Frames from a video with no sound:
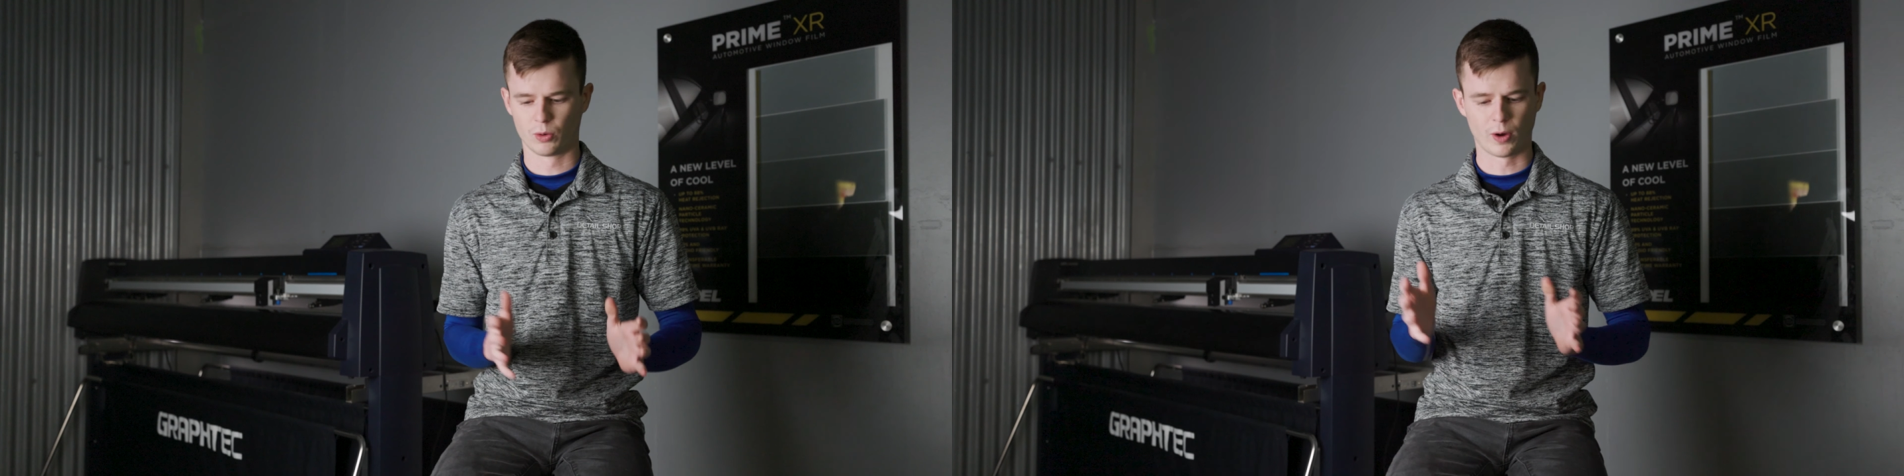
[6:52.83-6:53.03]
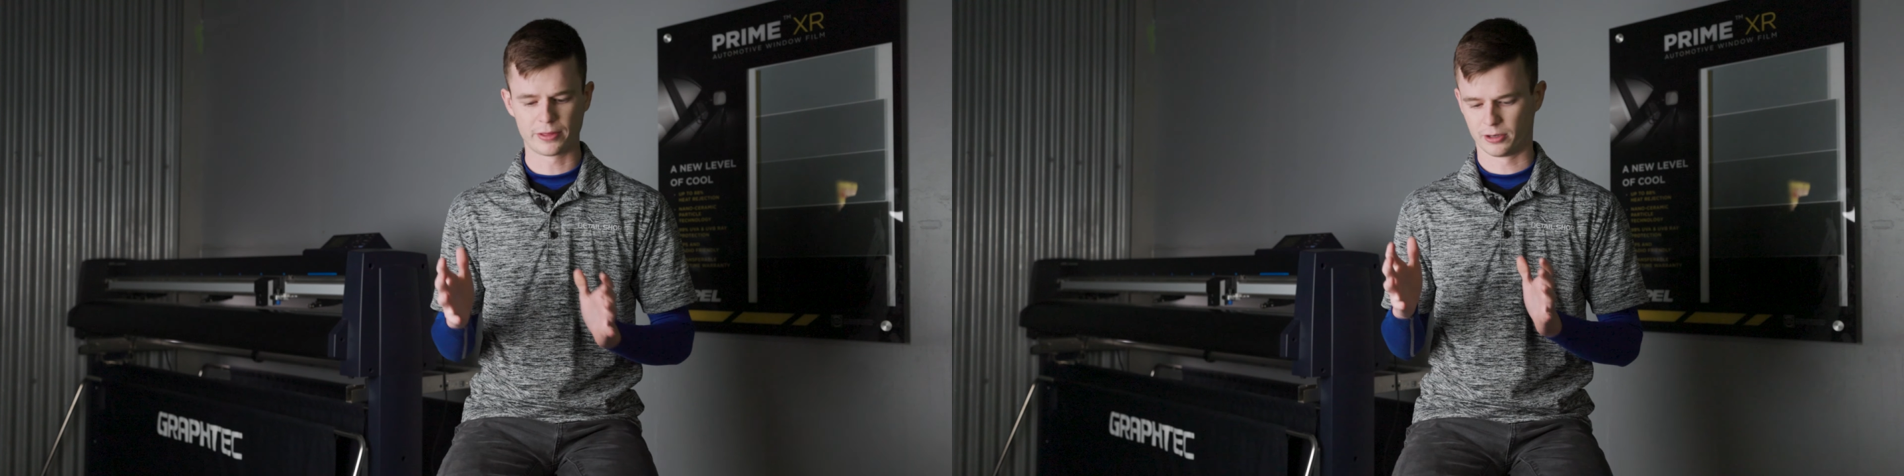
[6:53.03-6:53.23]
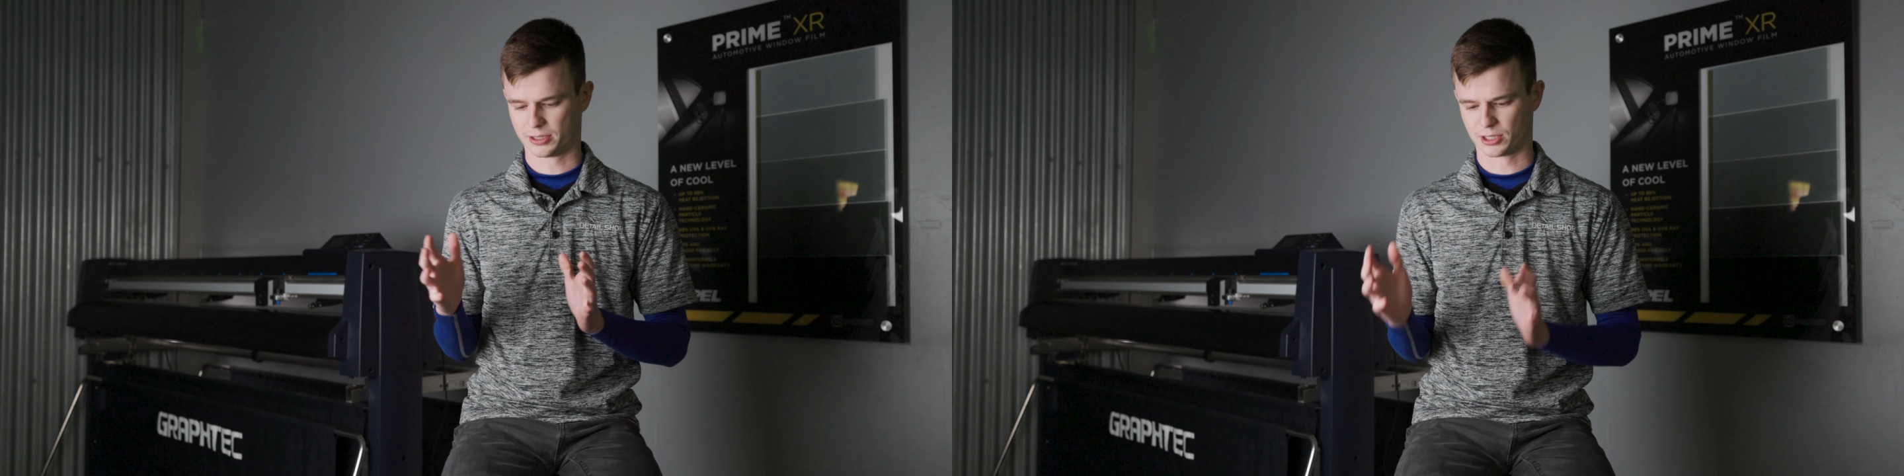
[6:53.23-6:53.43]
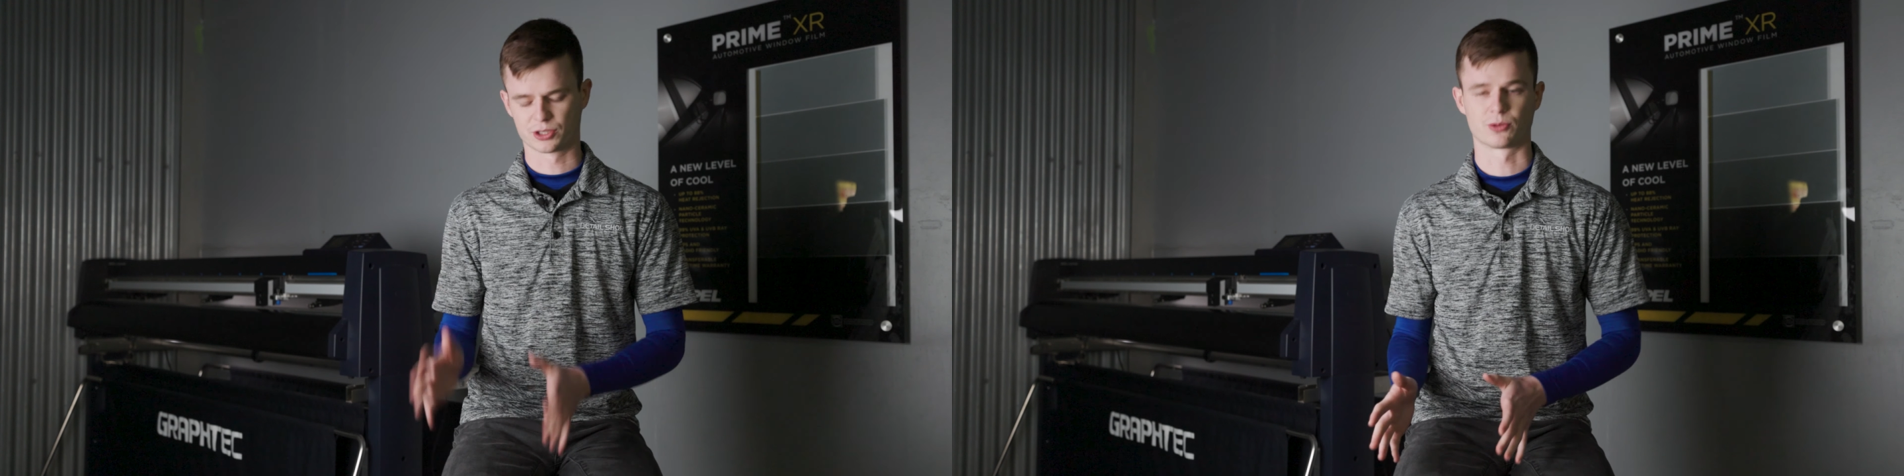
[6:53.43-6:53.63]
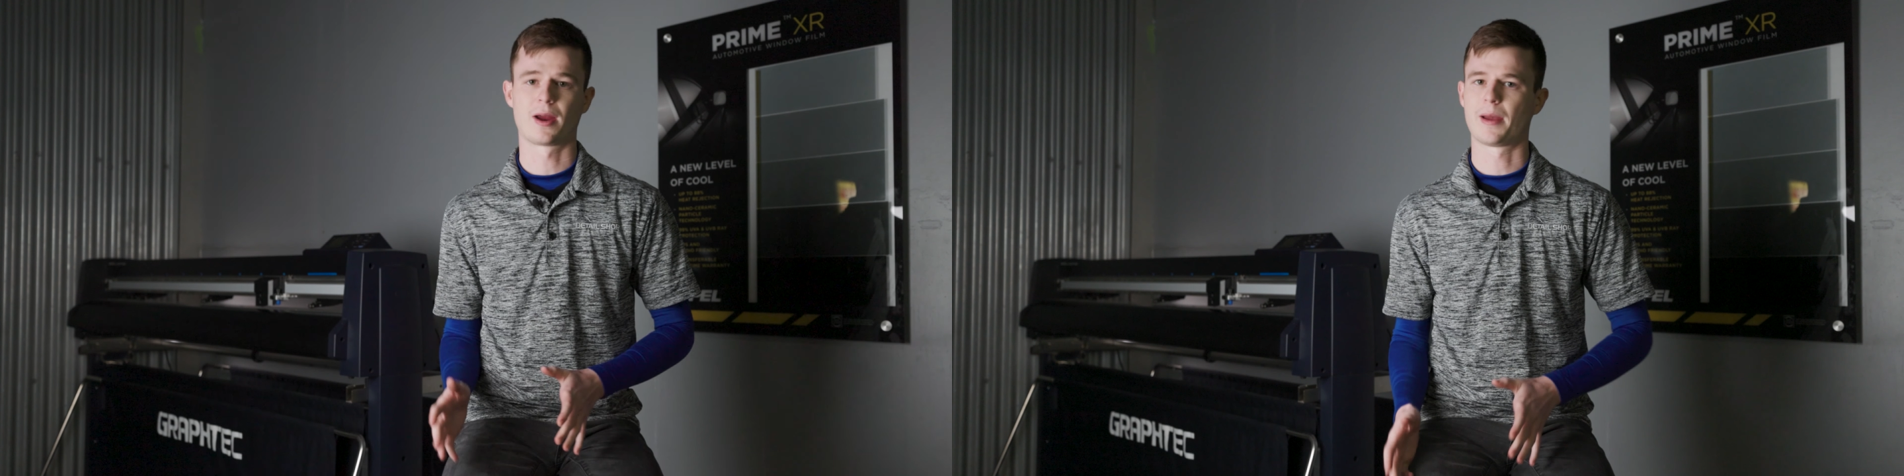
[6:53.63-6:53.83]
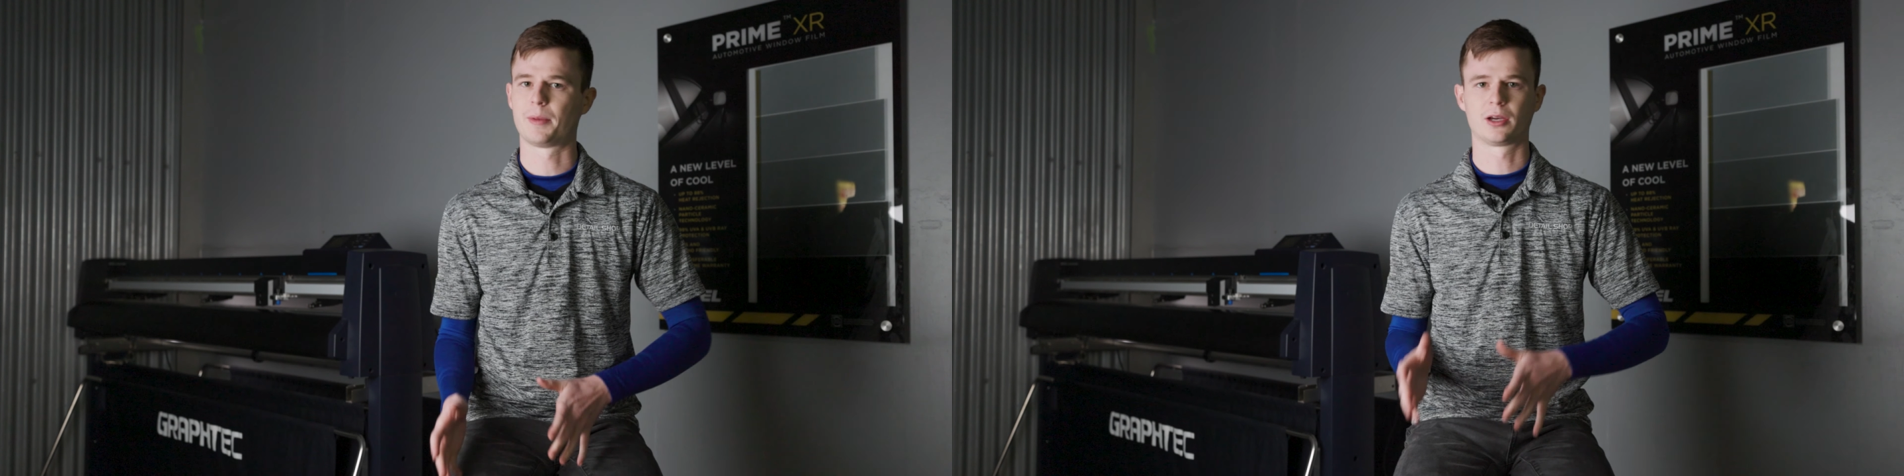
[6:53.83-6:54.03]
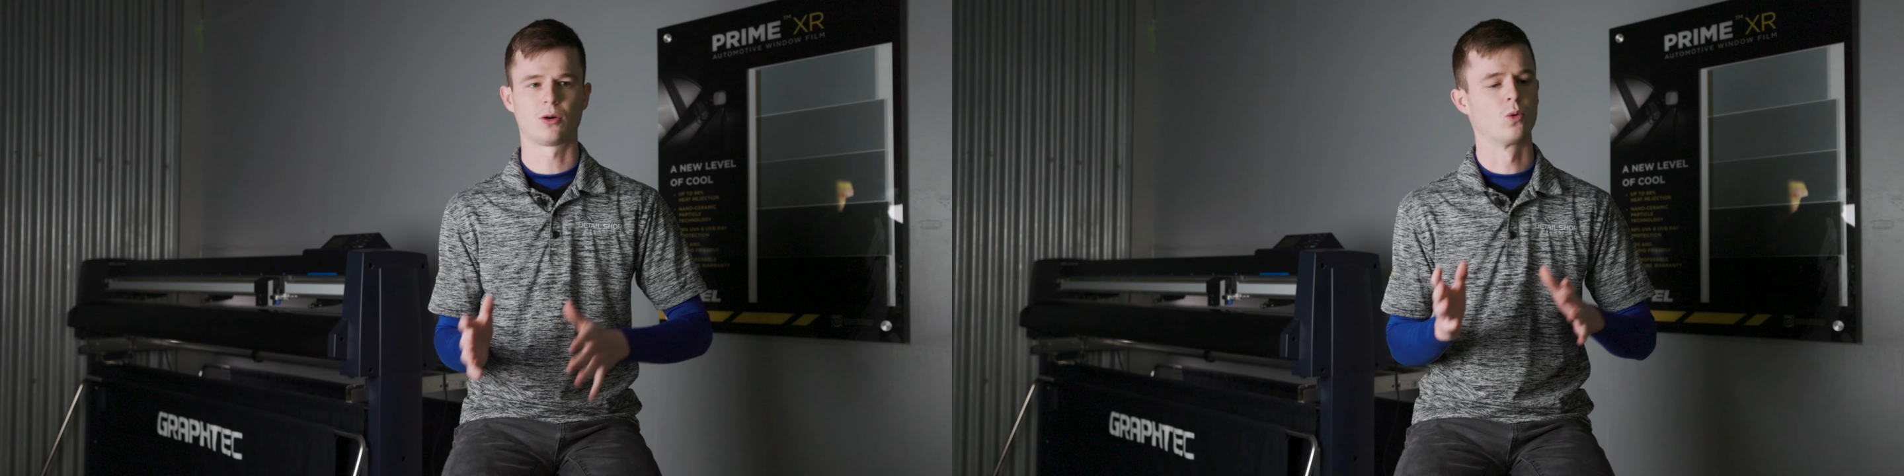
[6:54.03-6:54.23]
whether it's a ceramic